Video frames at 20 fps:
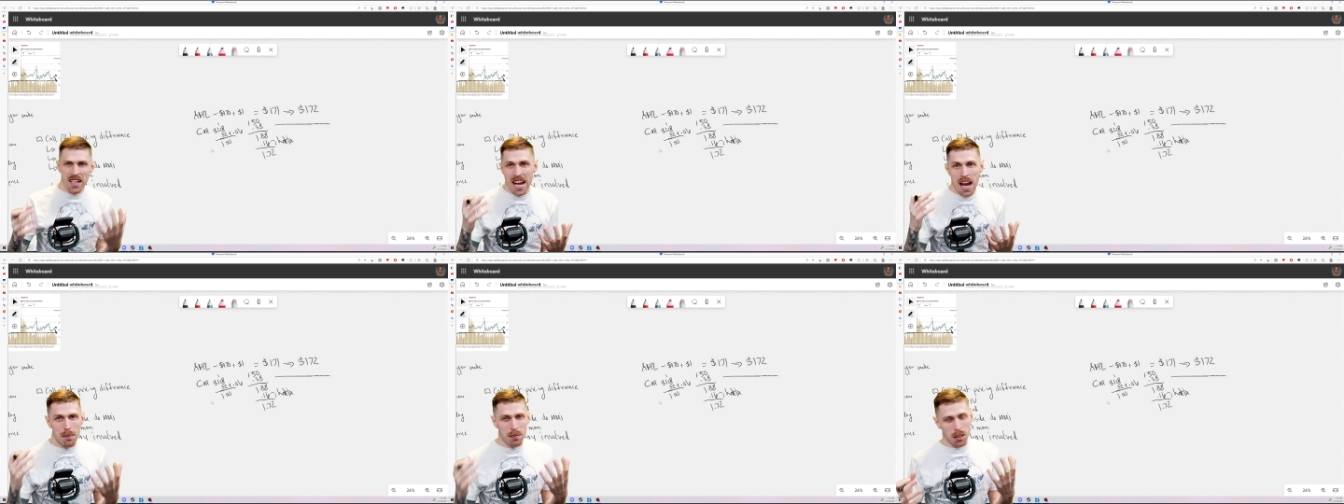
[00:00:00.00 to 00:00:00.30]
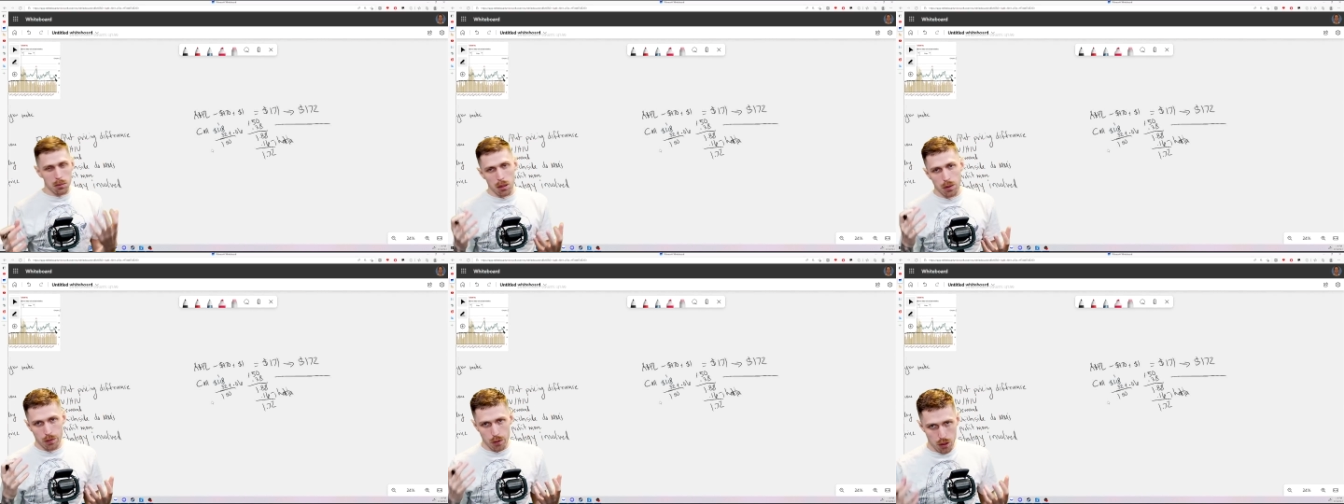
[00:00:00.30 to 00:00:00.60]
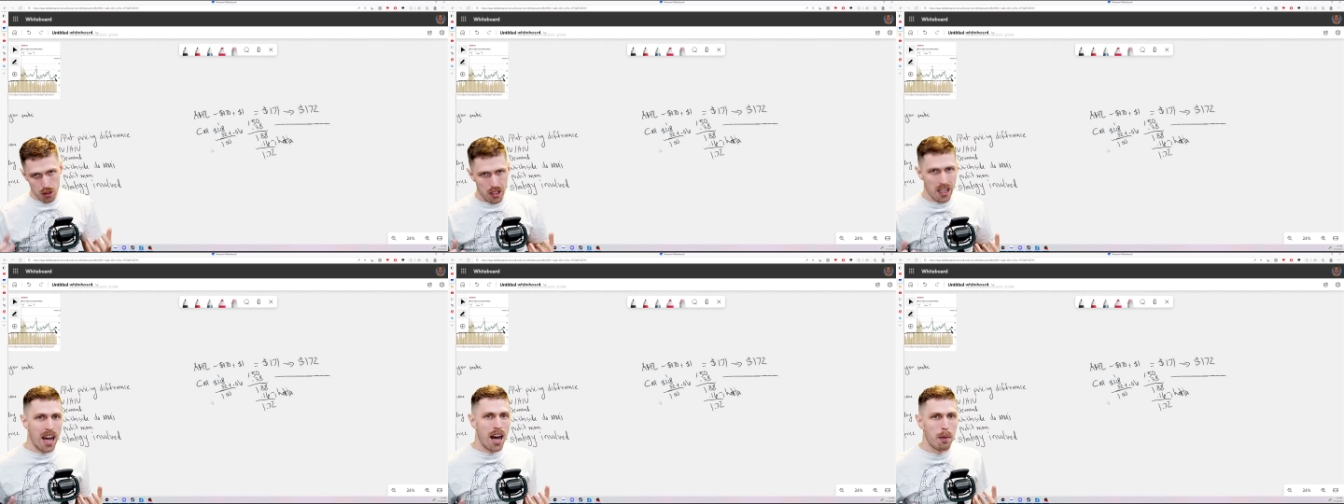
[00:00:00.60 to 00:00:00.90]
applicable for
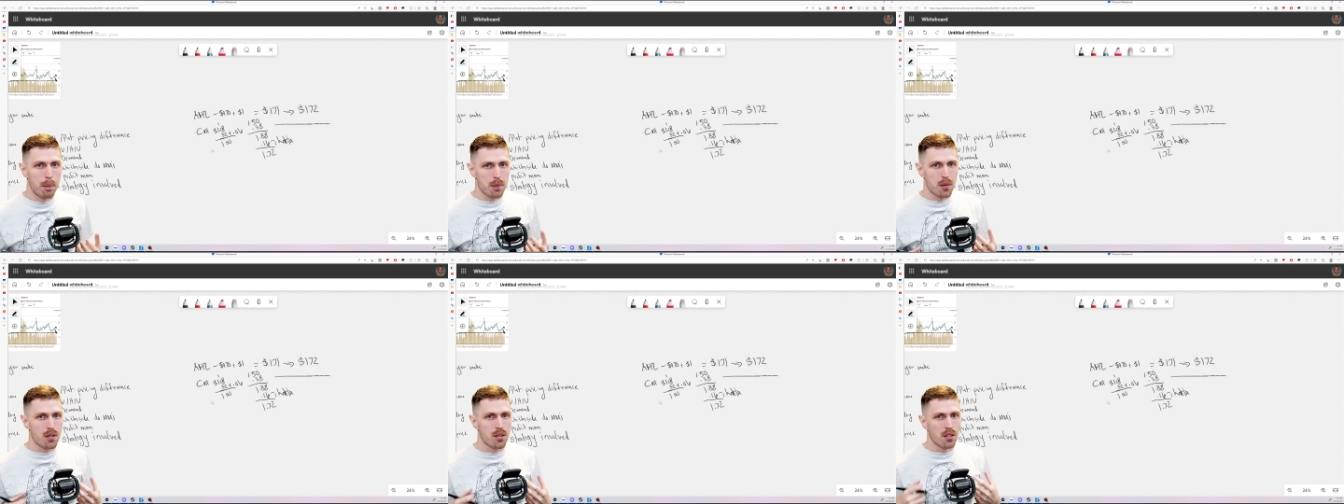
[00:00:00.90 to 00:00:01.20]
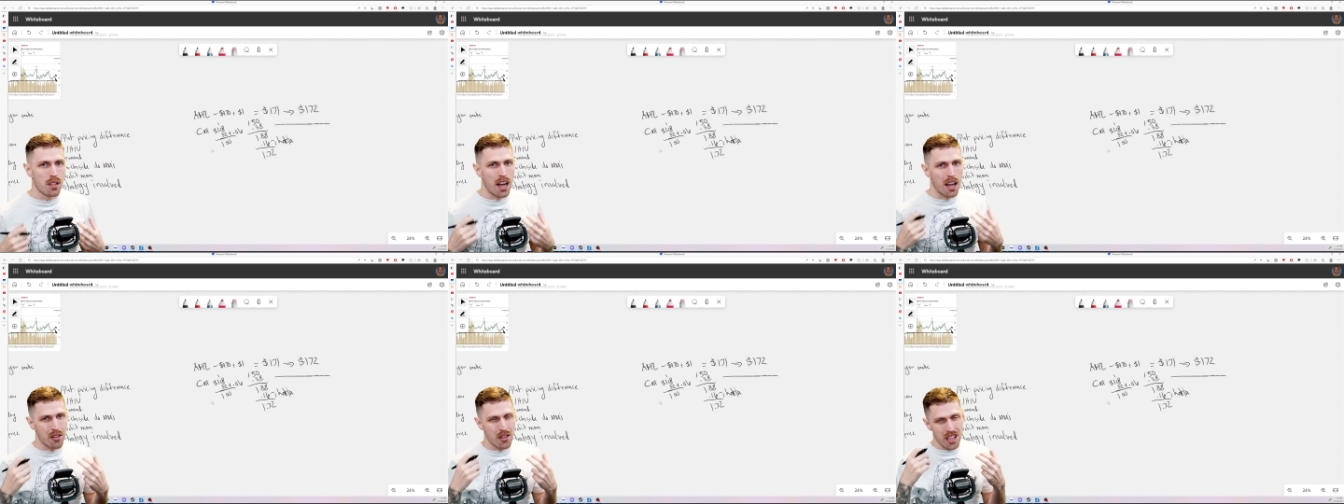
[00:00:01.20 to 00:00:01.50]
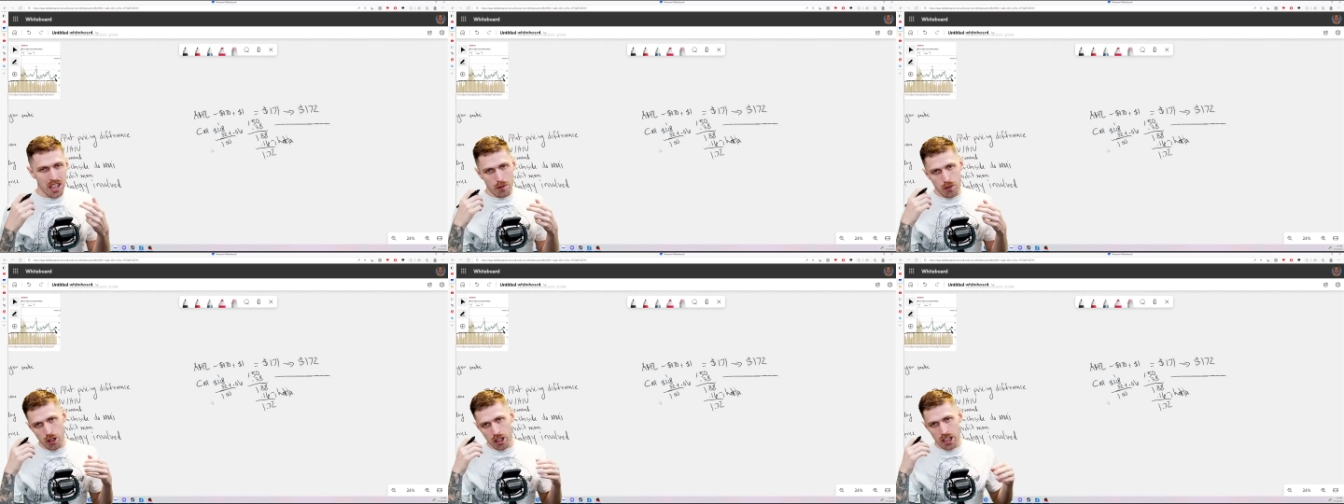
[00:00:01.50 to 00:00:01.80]
scalps. I
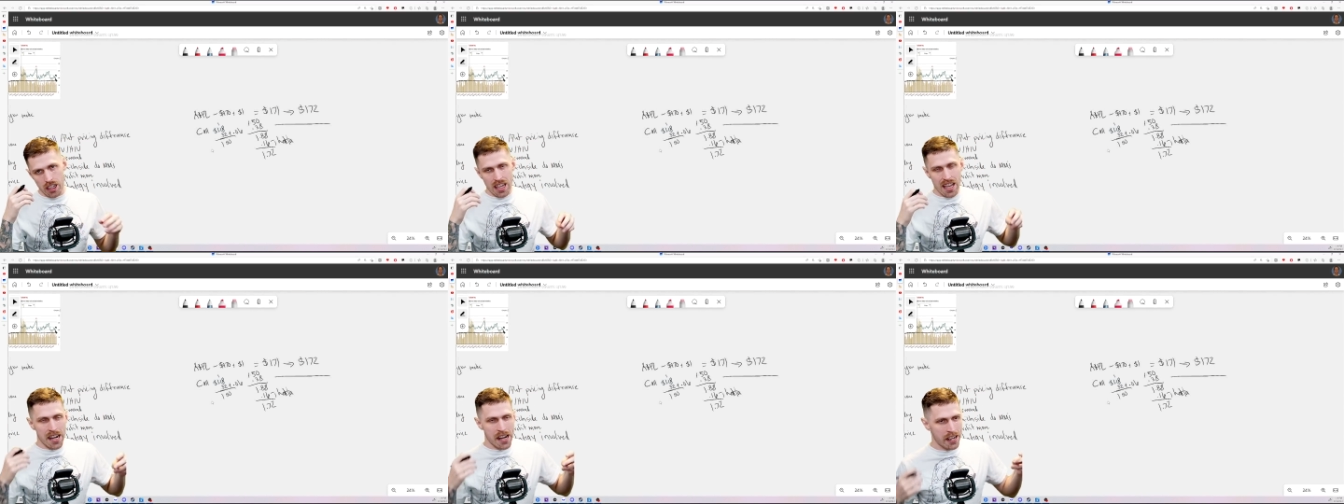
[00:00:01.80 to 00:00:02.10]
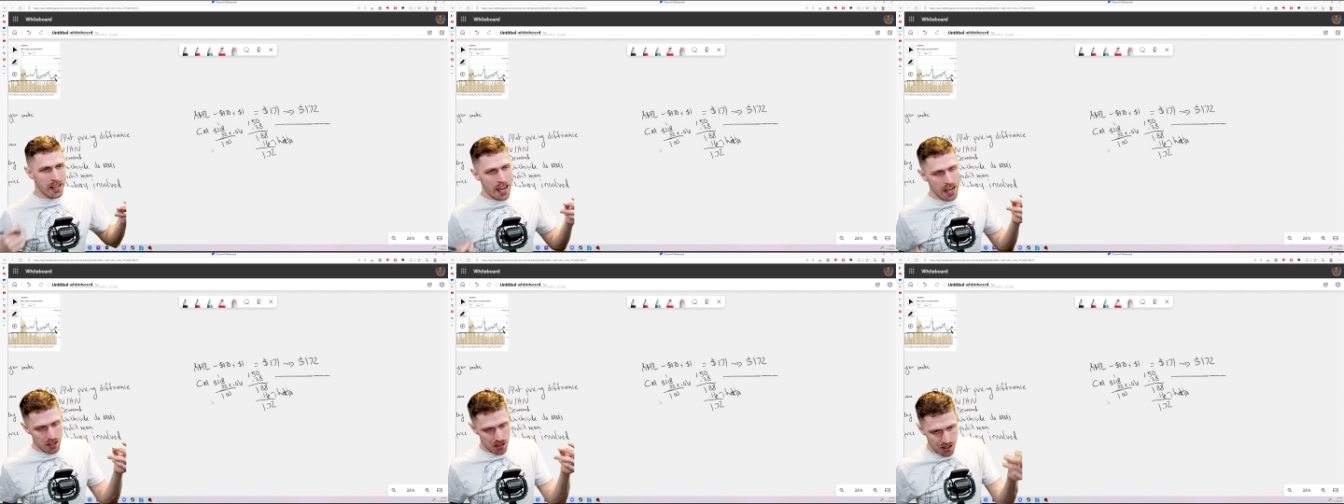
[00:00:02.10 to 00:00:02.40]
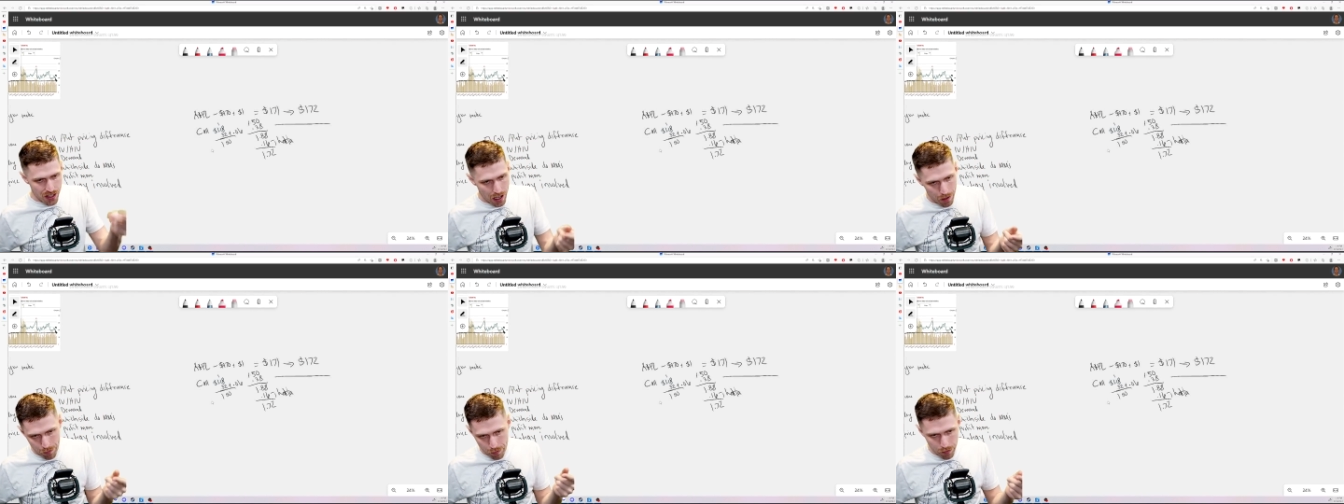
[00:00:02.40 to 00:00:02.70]
think if you're going to get in and out of
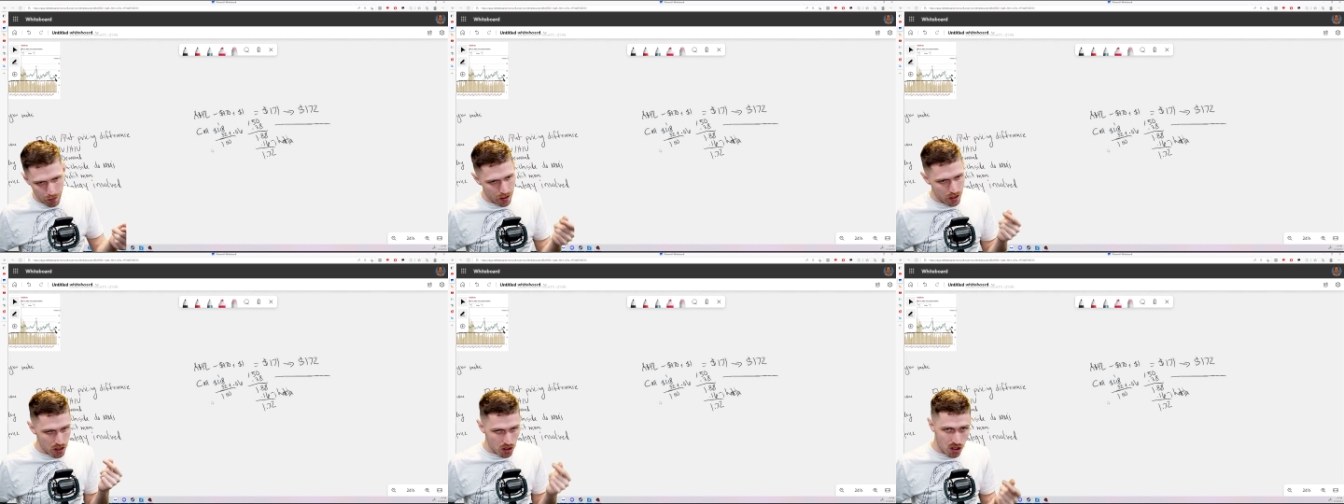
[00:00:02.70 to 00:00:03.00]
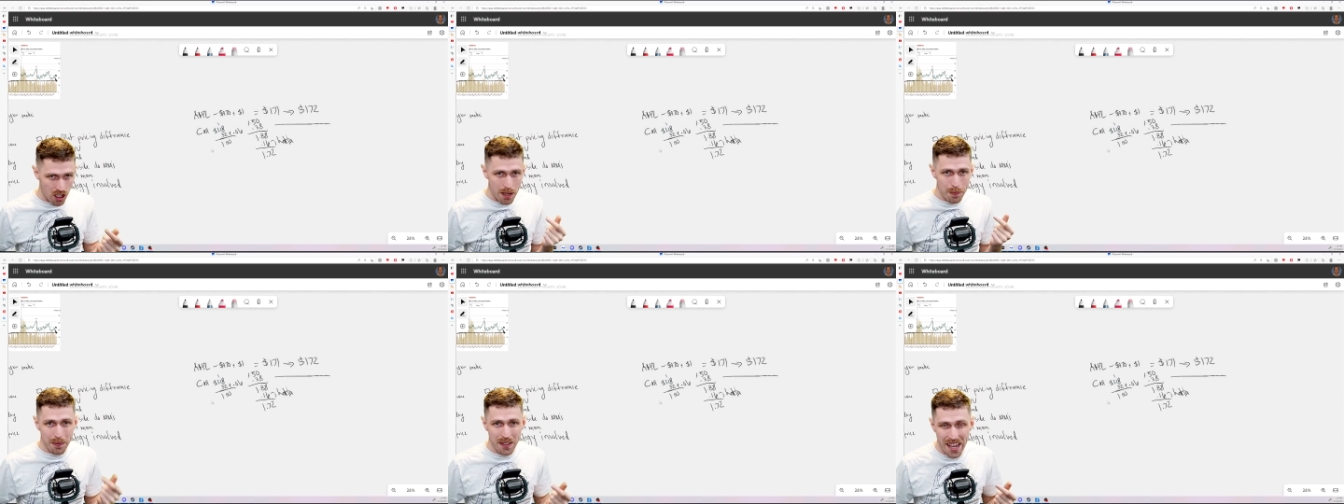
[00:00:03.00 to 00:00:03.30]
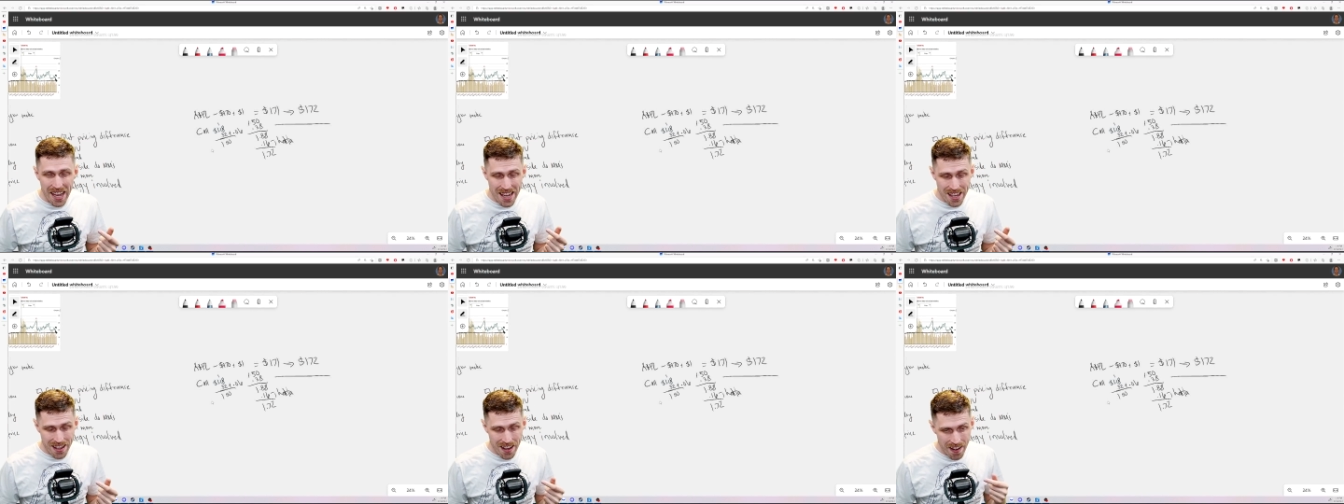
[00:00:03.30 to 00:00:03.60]
stuff in the same
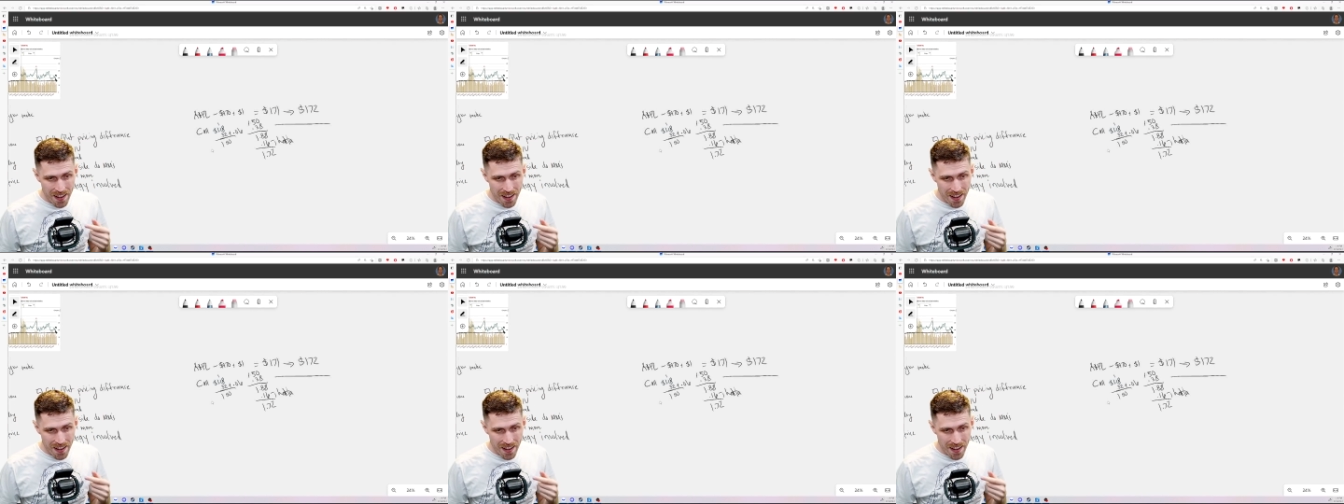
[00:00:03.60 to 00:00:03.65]
day,